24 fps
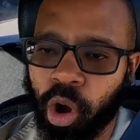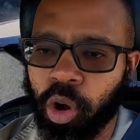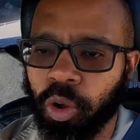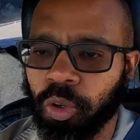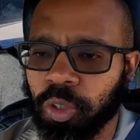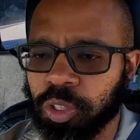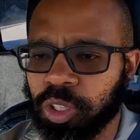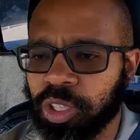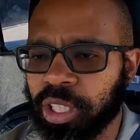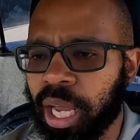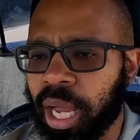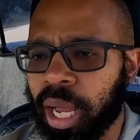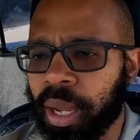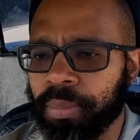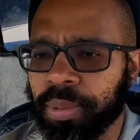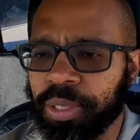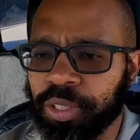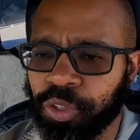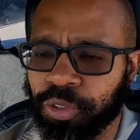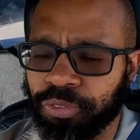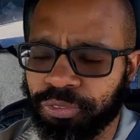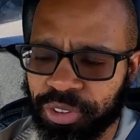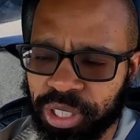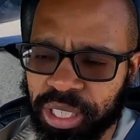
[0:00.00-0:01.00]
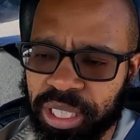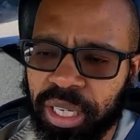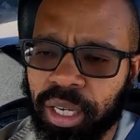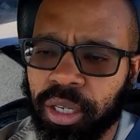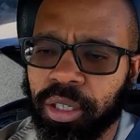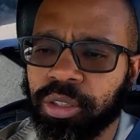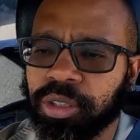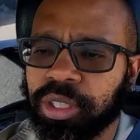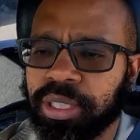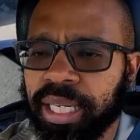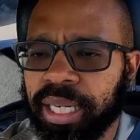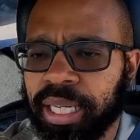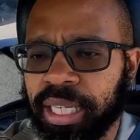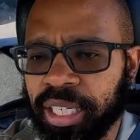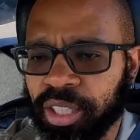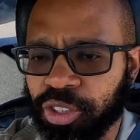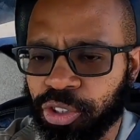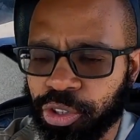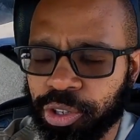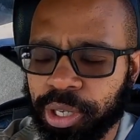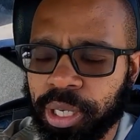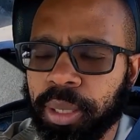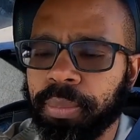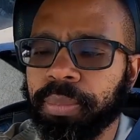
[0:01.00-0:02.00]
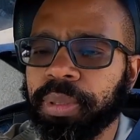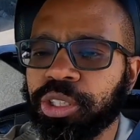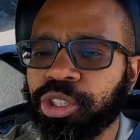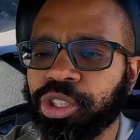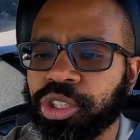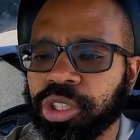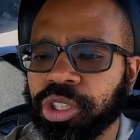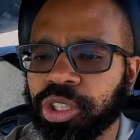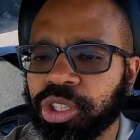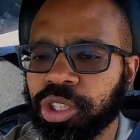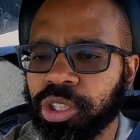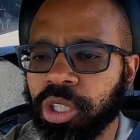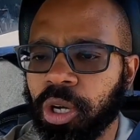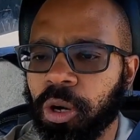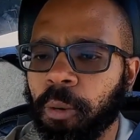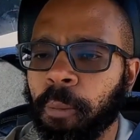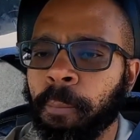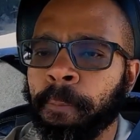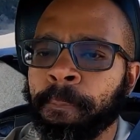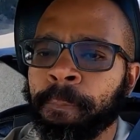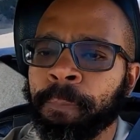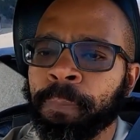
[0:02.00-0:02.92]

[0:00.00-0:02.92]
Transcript: all the time in your videos and in your images. So